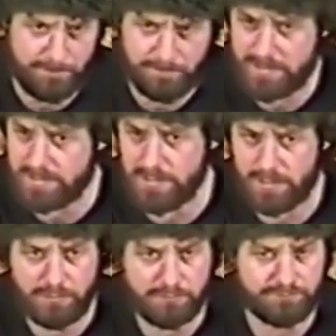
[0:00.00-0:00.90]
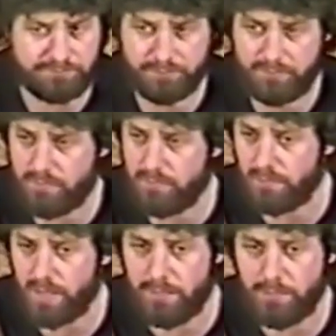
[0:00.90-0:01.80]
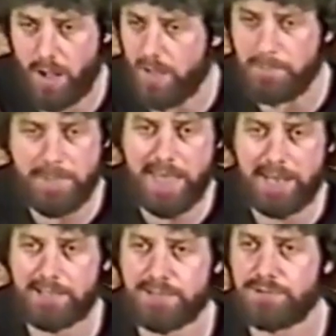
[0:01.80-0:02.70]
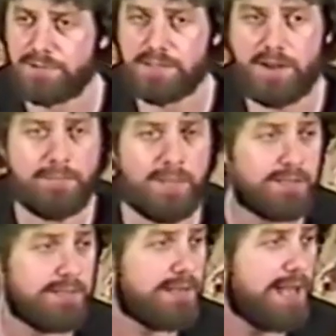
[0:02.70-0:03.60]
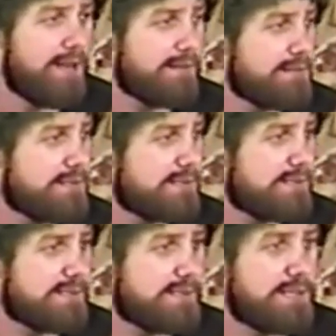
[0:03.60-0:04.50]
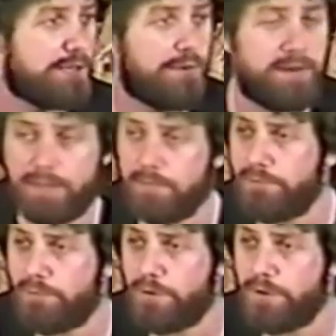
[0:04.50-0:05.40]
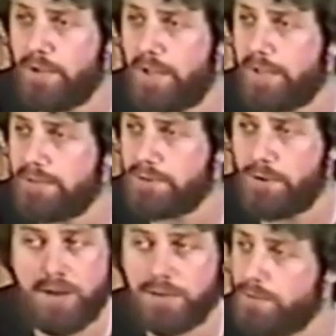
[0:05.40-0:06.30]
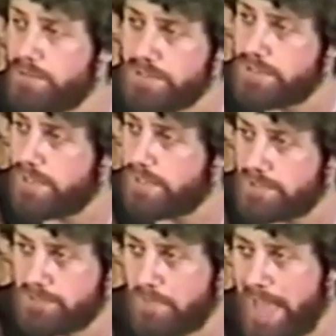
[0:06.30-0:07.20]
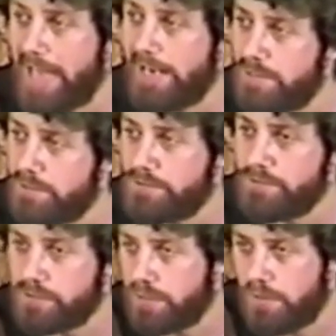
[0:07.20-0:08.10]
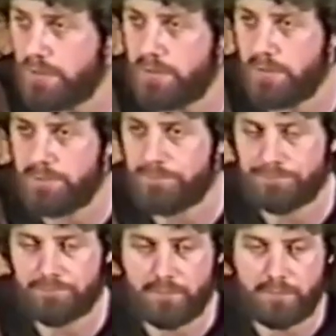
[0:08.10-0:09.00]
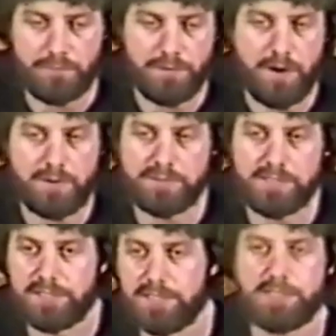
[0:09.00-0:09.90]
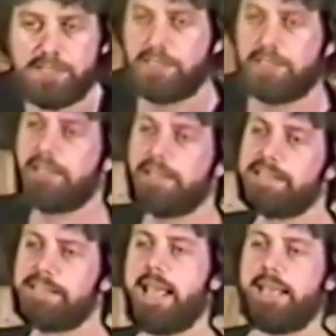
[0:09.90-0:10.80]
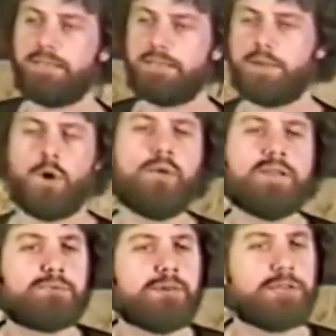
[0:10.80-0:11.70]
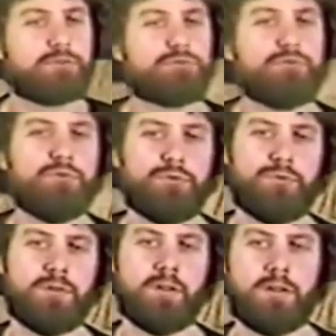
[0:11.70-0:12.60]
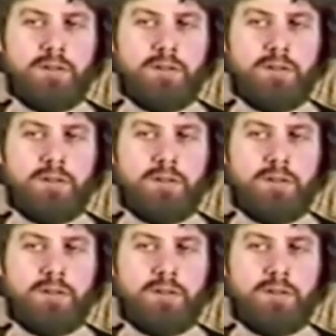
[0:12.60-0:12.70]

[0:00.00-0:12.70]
You know, um, all the pat answers start melting down and just disintegrating before your eyes. There are no such things as pat answers. There are no such things as little sayings that always ring true.